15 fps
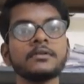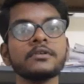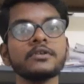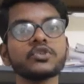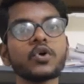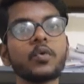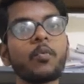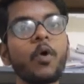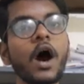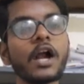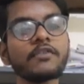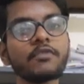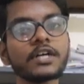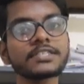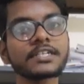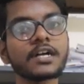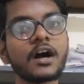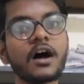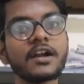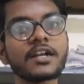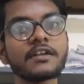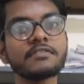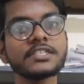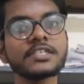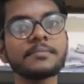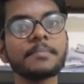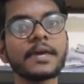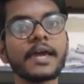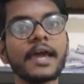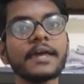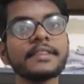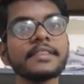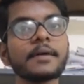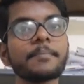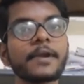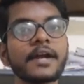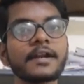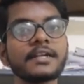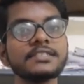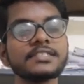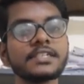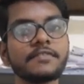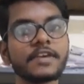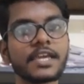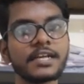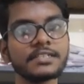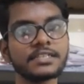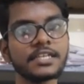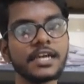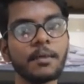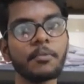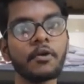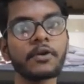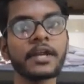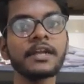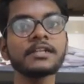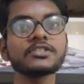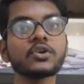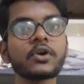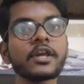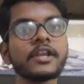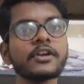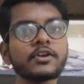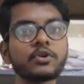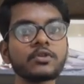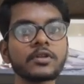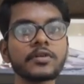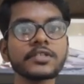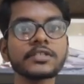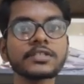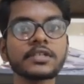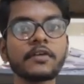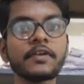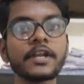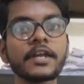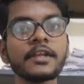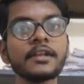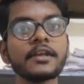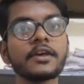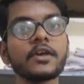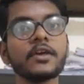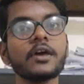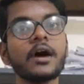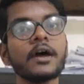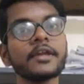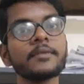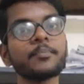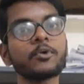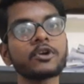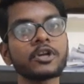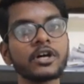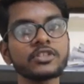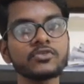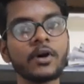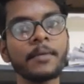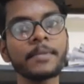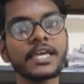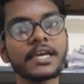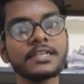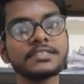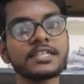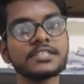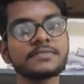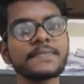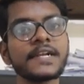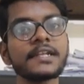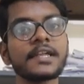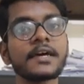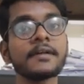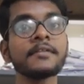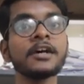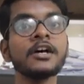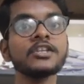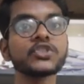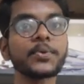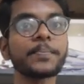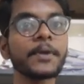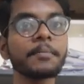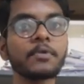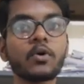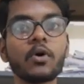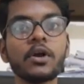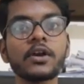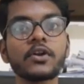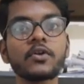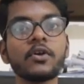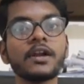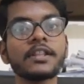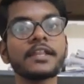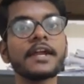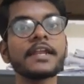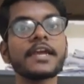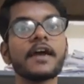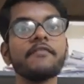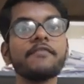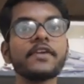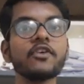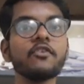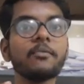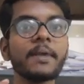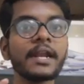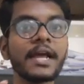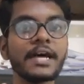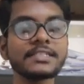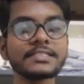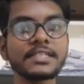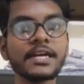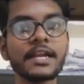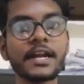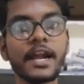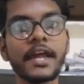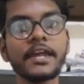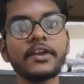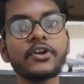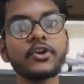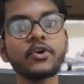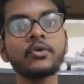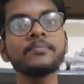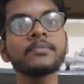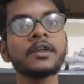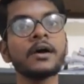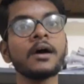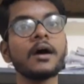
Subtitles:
So what was the controversy behind the pregnancy? We can see about it. So in 2017, in Puttaswamy case judgment, the Supreme Court ruled that every woman has the right to